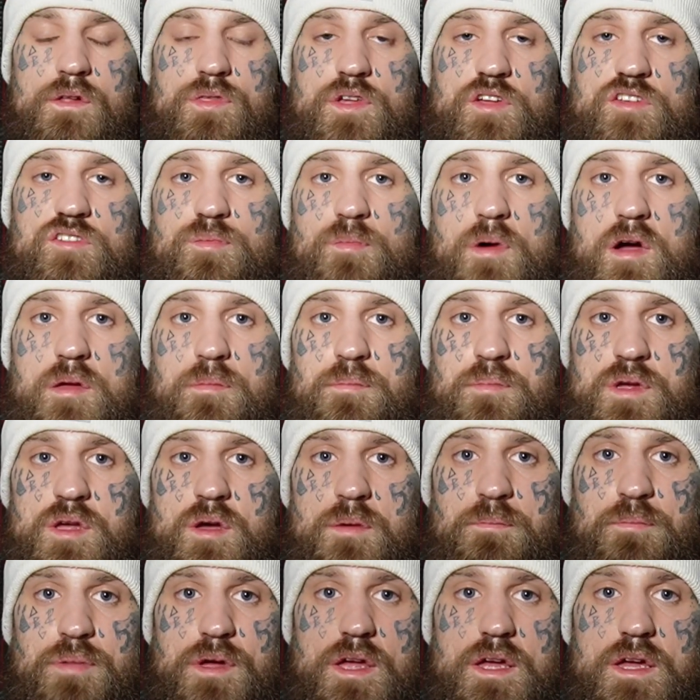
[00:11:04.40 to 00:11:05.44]
this might be a
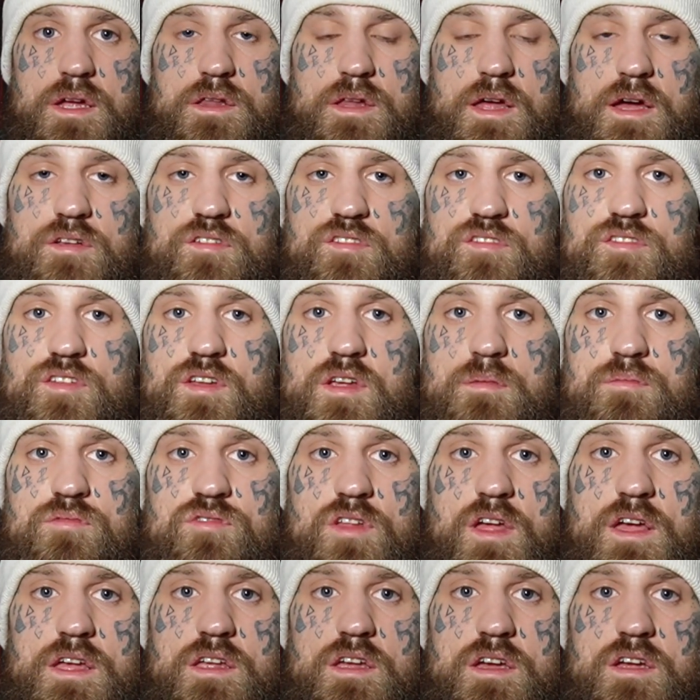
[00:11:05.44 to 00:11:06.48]
being that seems
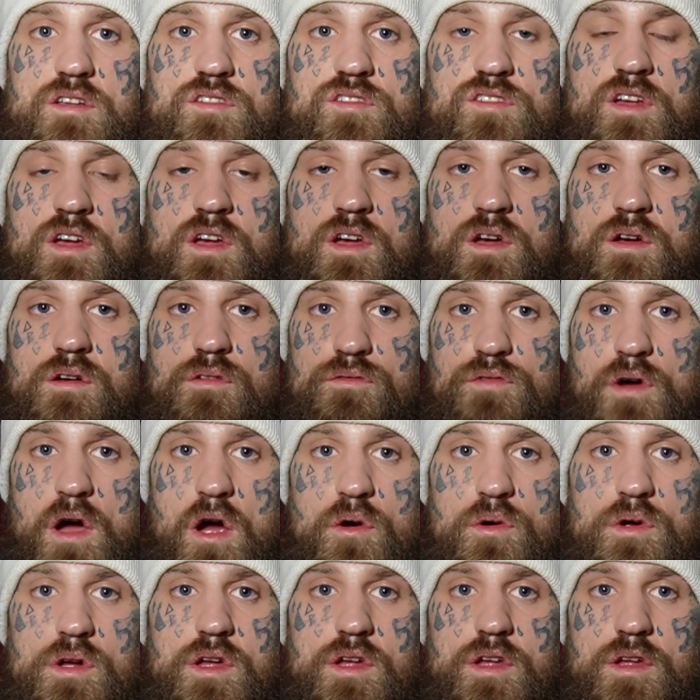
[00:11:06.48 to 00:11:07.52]
like it's
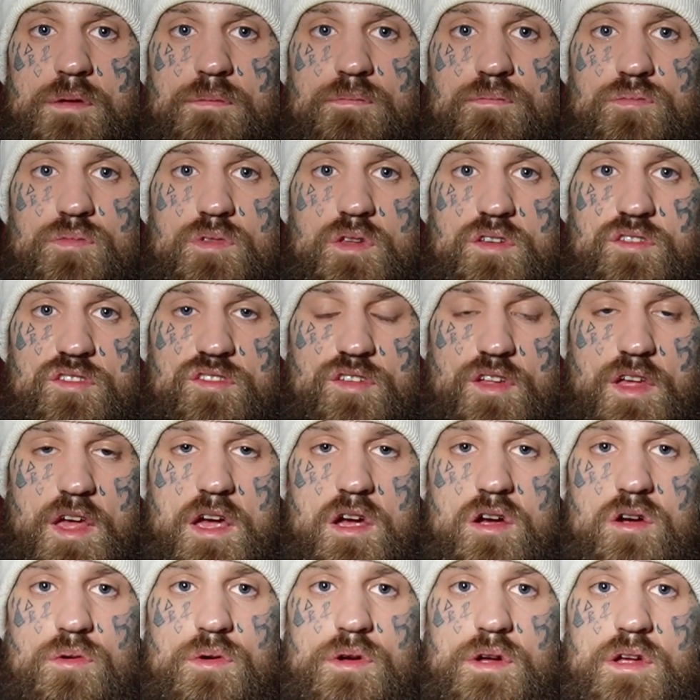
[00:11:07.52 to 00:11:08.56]
very
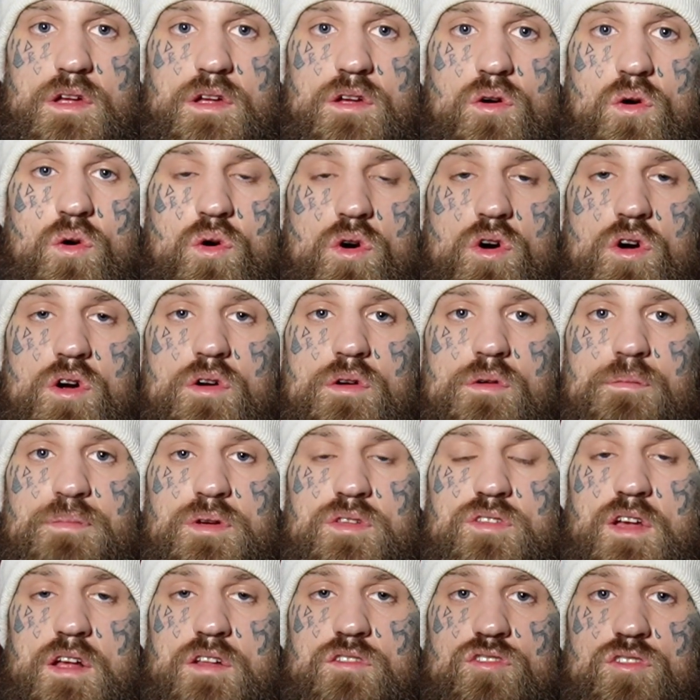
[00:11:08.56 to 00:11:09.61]
scary or
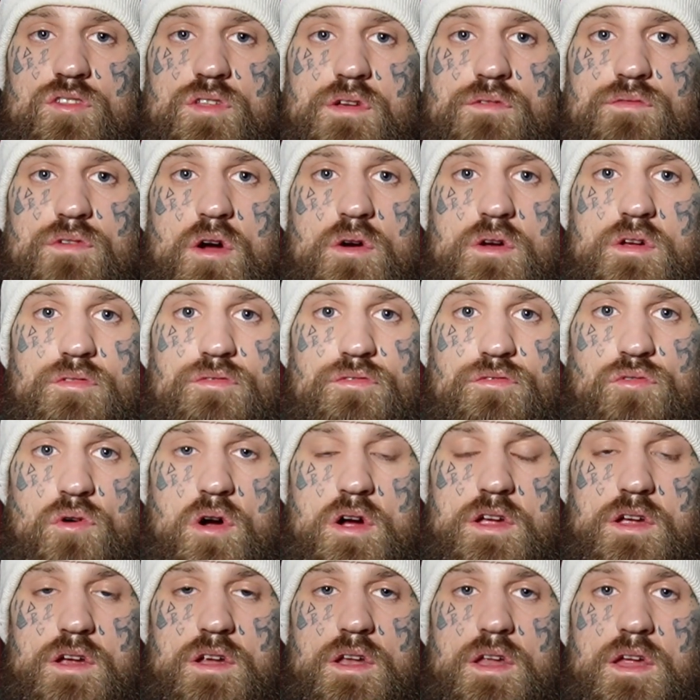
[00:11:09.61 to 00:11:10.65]
potentially very
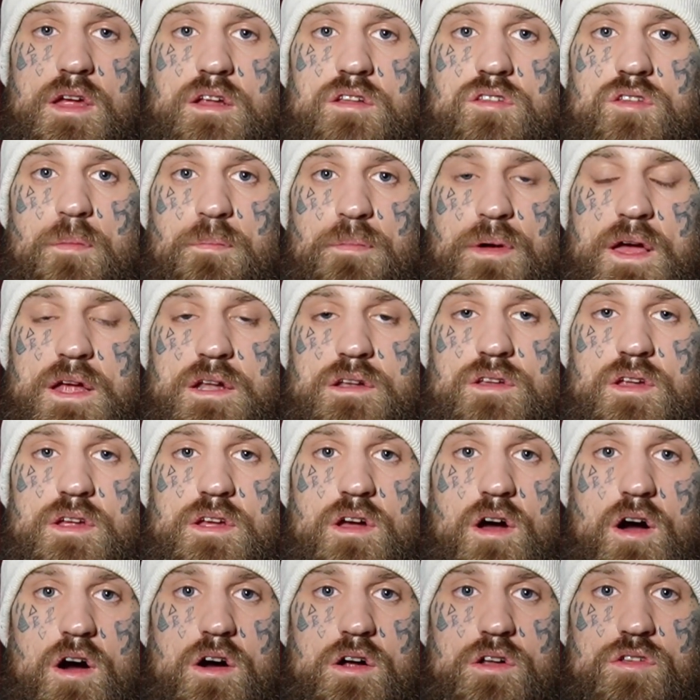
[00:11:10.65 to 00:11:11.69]
frightening
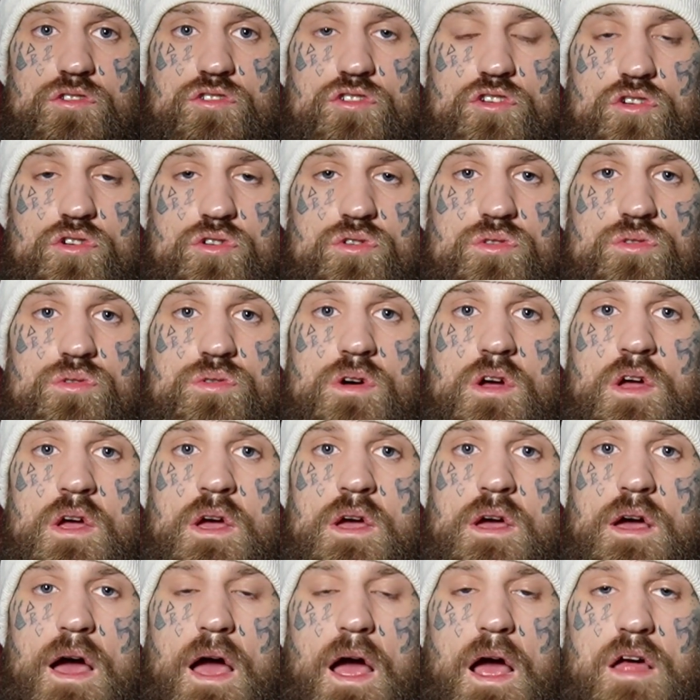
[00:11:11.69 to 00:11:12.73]
depending on you
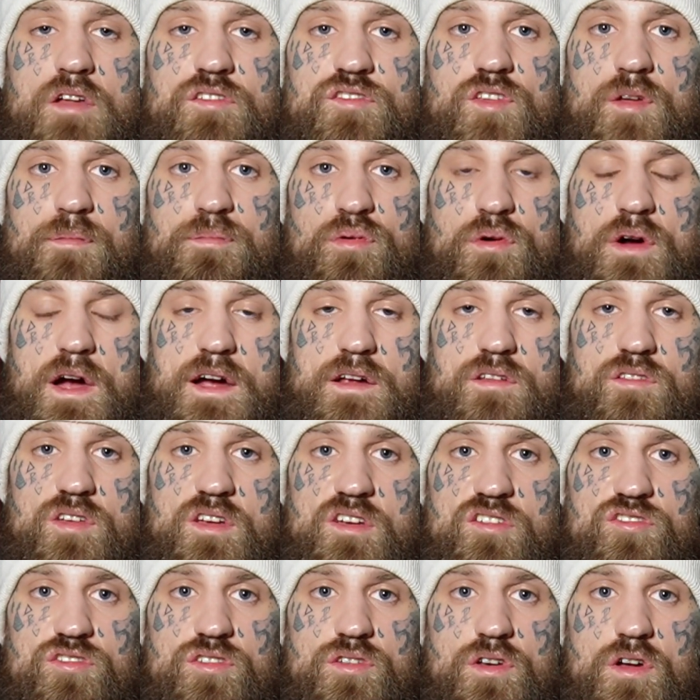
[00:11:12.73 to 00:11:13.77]
as the
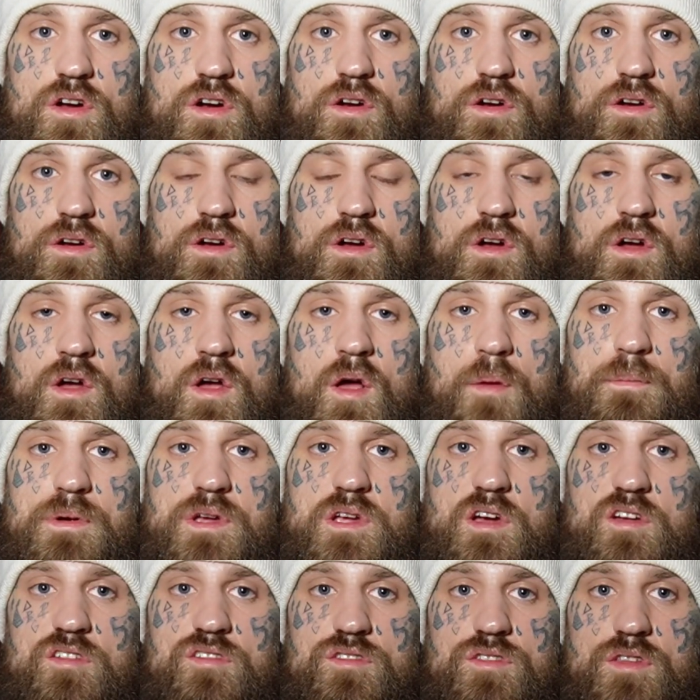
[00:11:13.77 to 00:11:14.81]
practitioner,
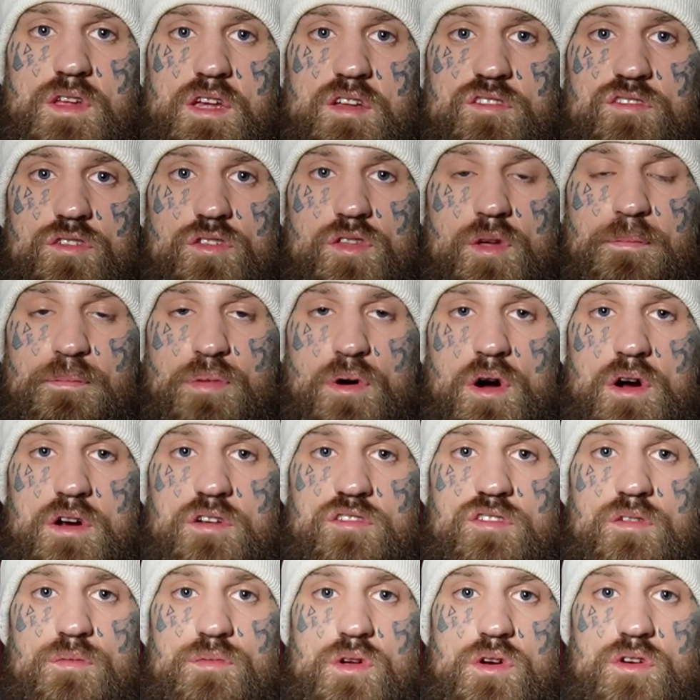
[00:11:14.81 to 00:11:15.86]
because these are the
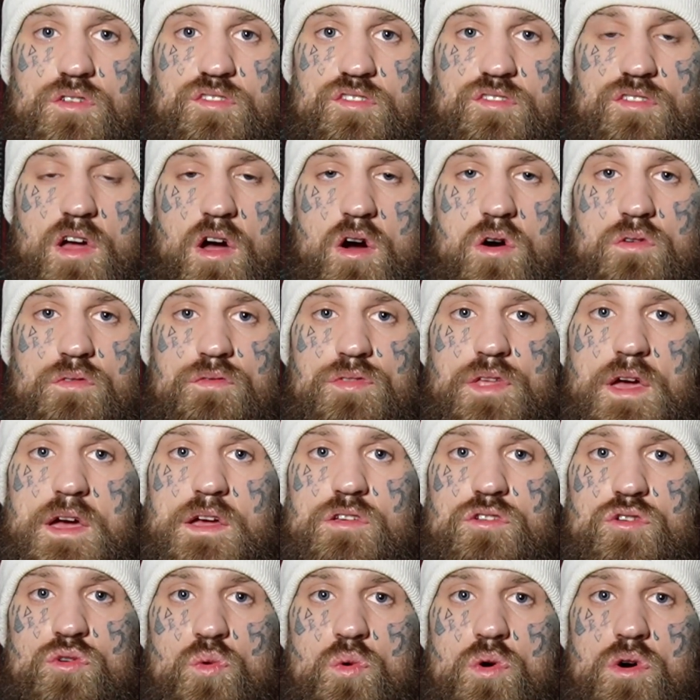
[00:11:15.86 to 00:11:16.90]
parts of yourself
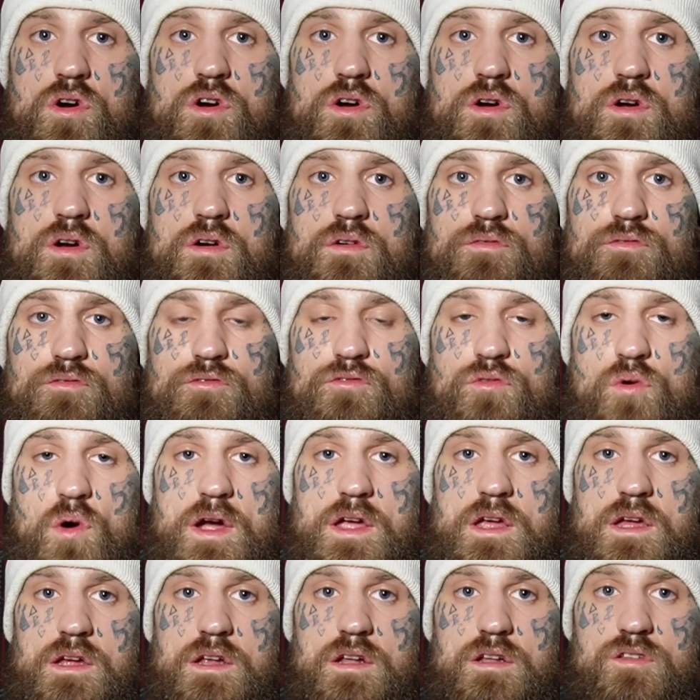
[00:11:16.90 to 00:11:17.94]
that you were
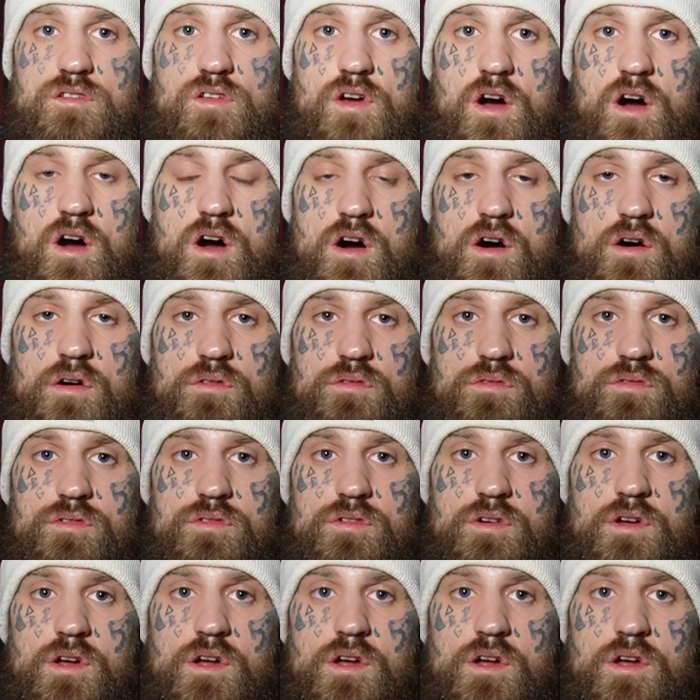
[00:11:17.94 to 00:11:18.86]
frightened of